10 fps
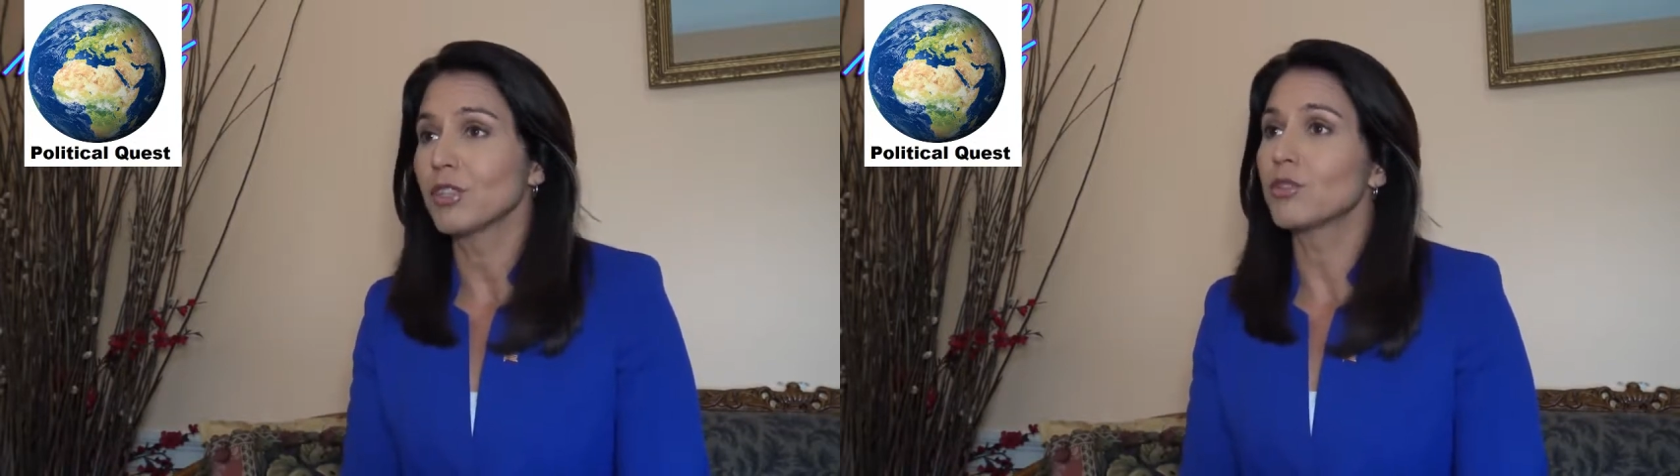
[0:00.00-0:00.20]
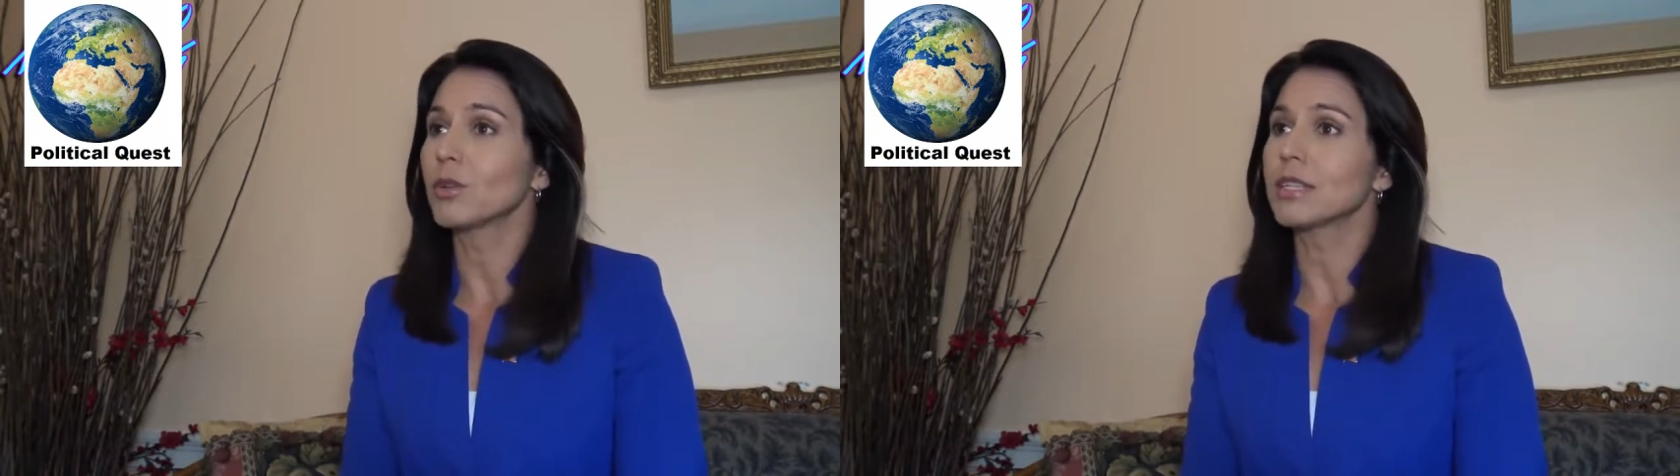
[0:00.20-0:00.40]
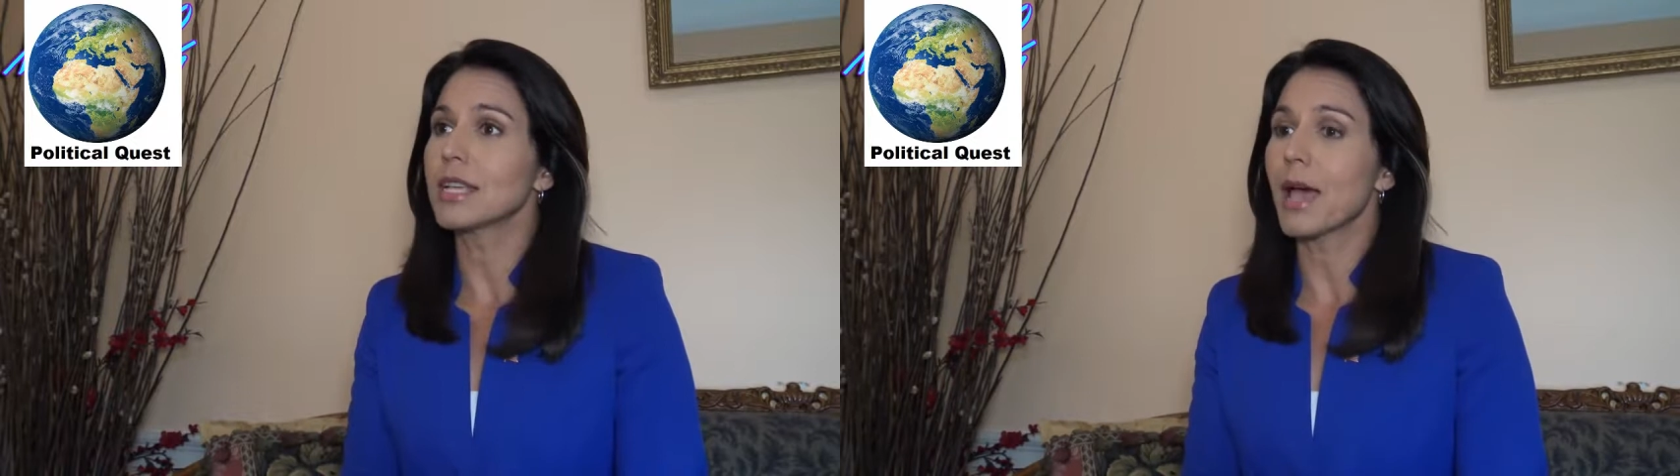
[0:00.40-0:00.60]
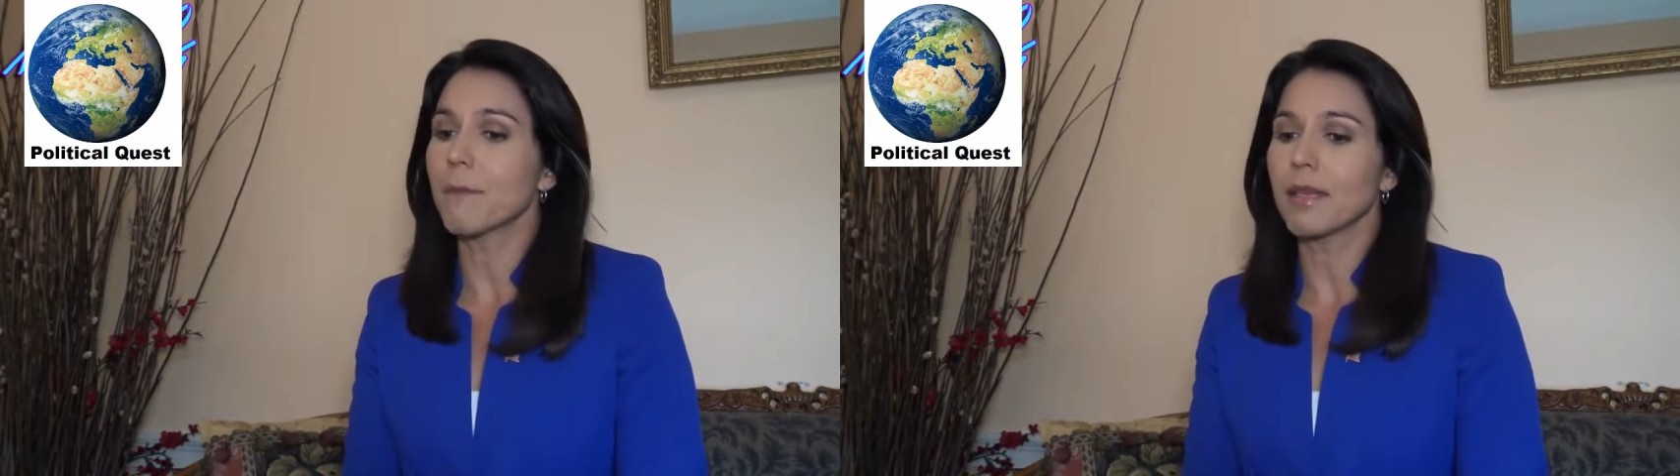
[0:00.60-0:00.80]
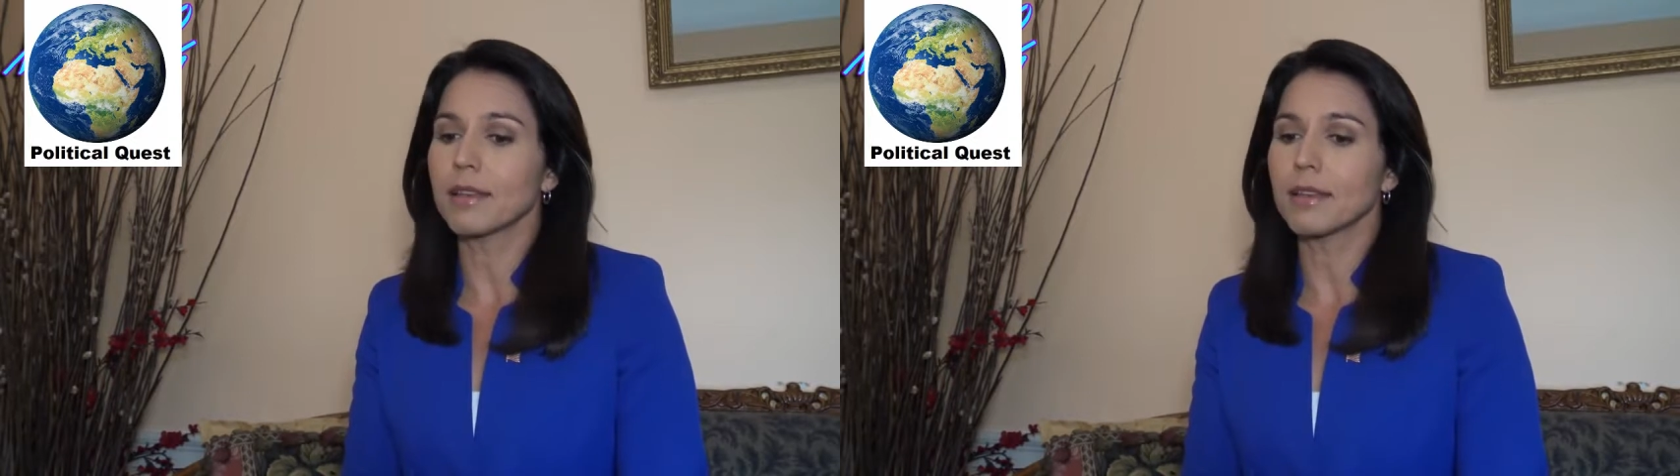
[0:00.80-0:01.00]
to
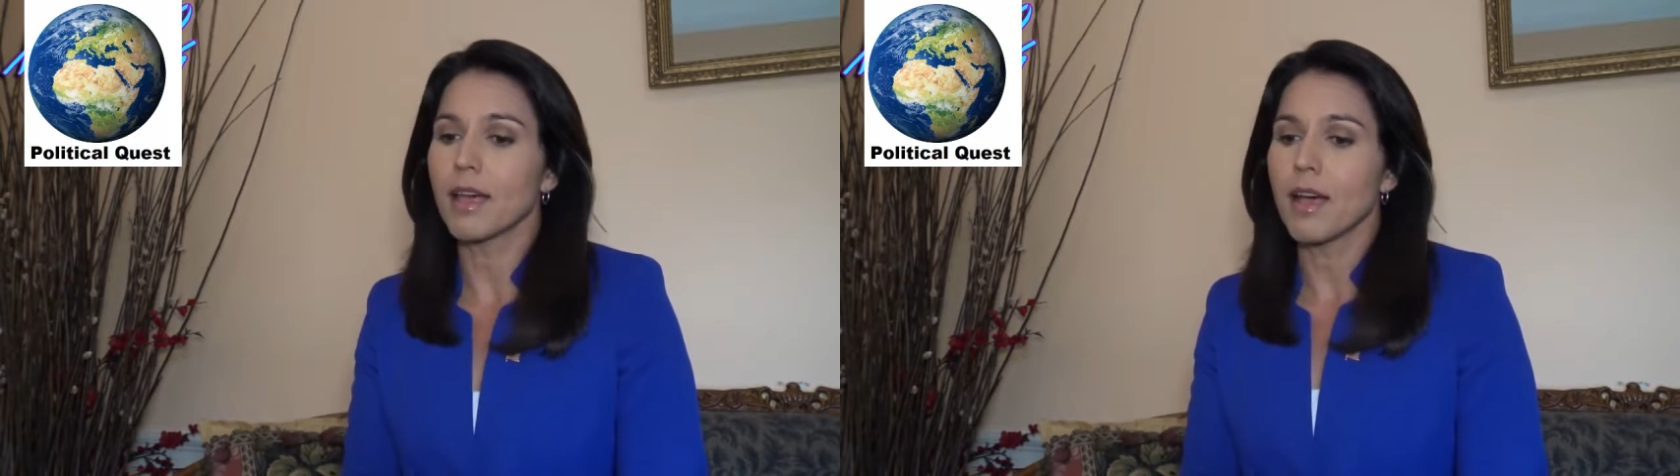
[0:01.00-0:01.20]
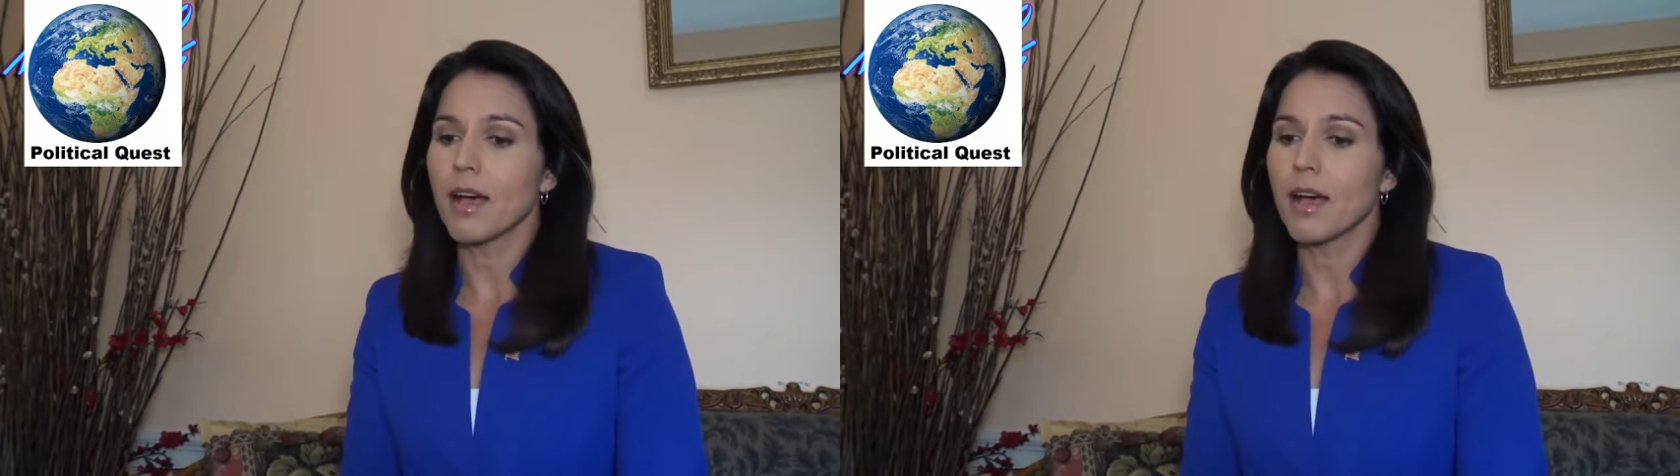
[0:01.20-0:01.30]
examine